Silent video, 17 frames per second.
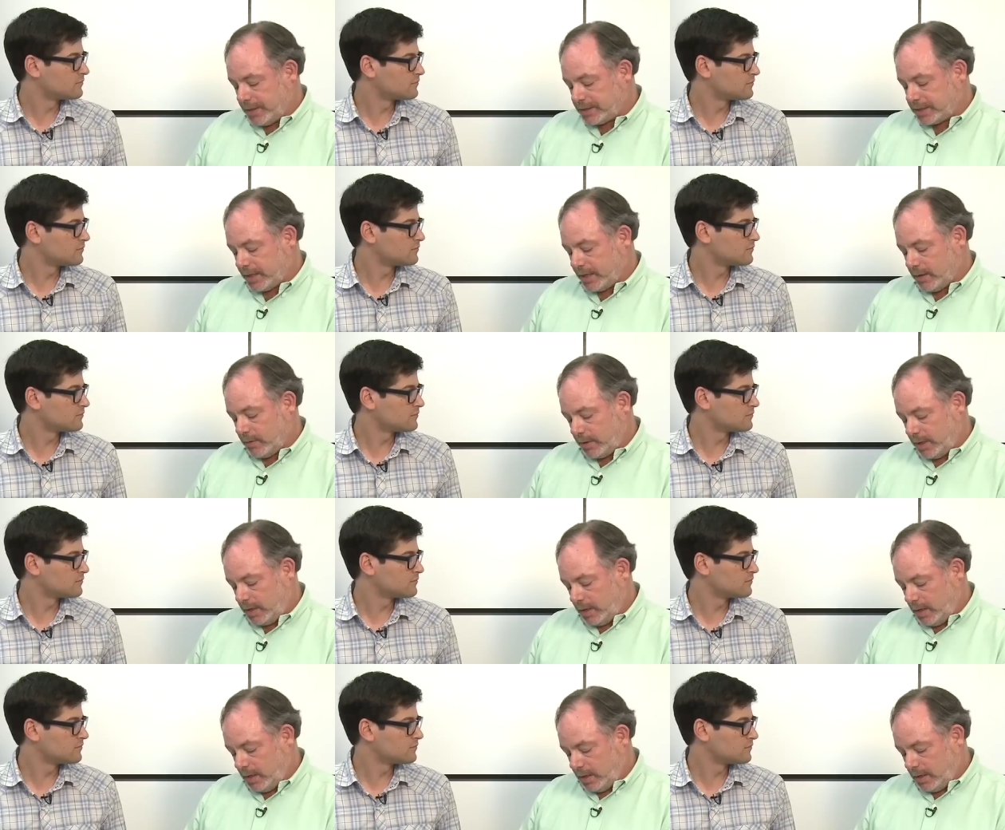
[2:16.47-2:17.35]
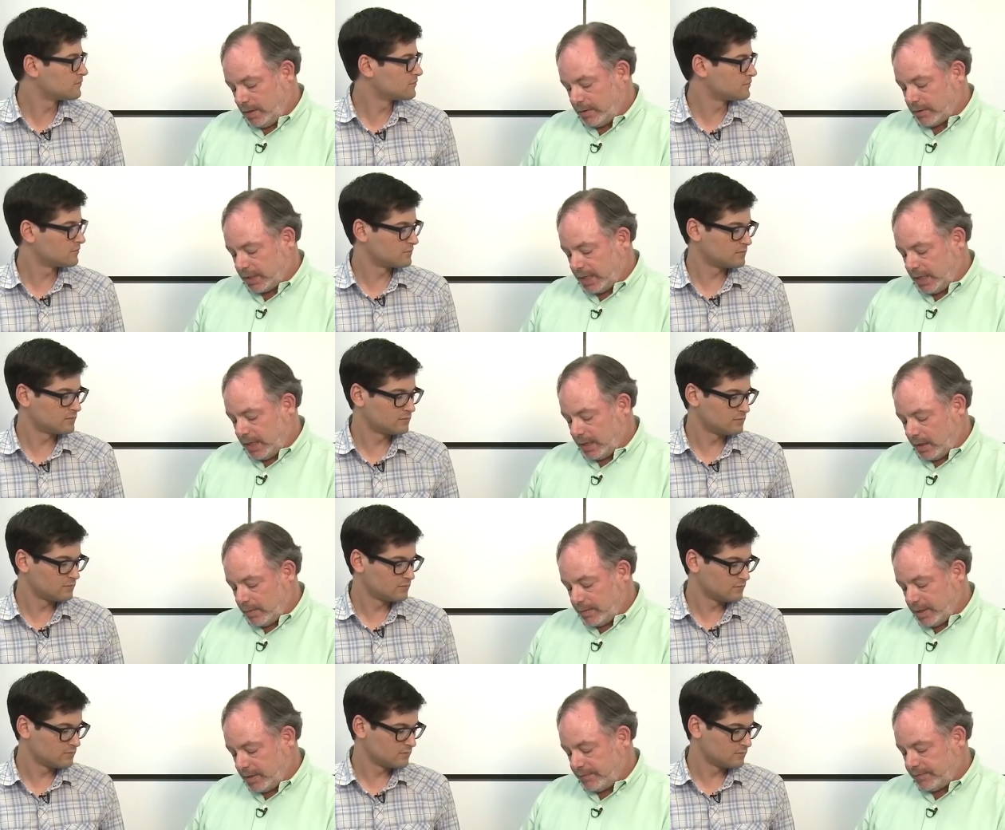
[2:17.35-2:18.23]
Speaker 1: this out. Another key
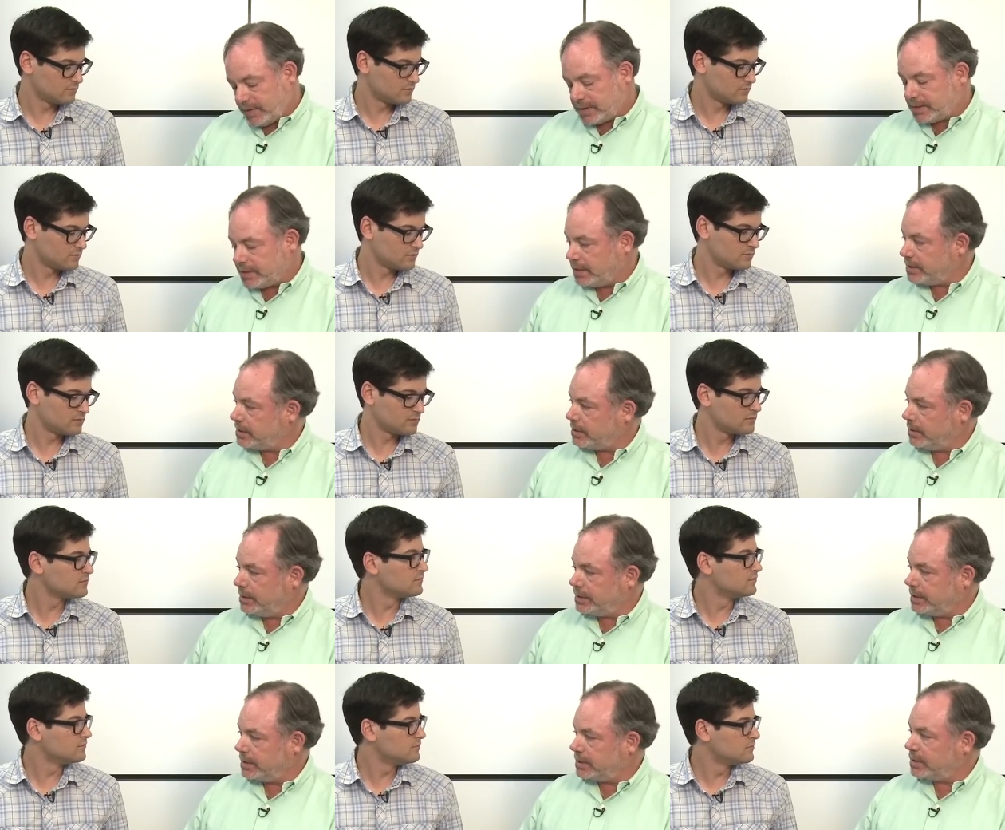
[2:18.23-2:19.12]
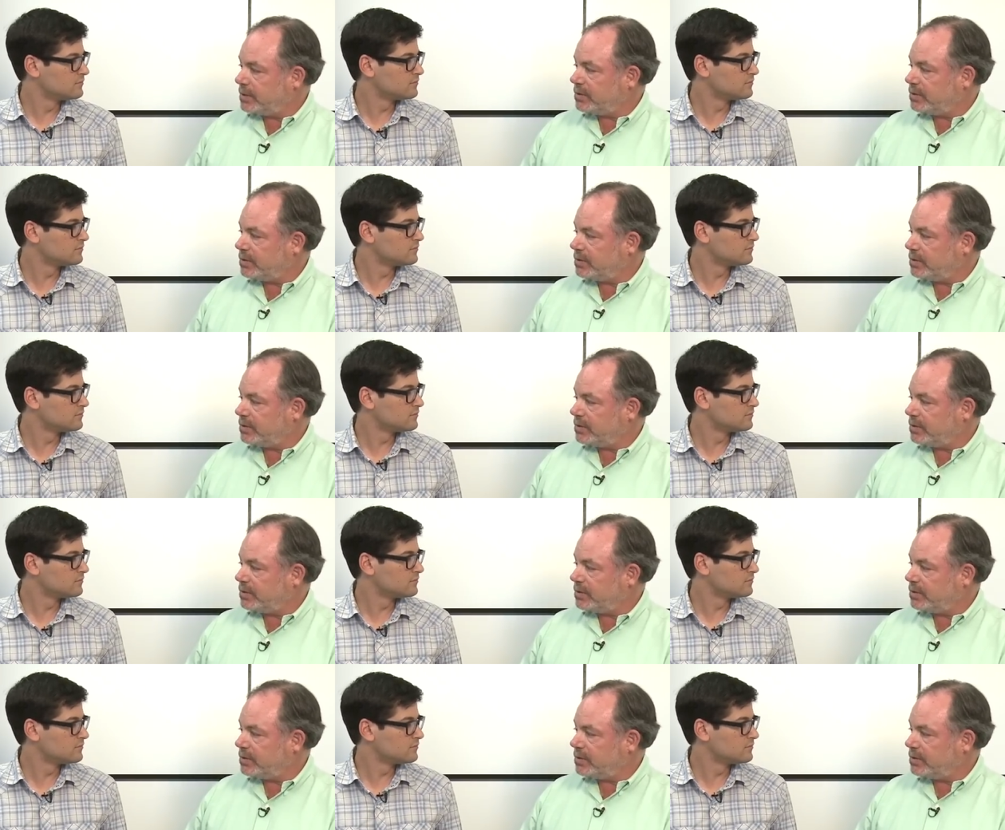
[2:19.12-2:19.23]
element of this sensor is mm -hmm. its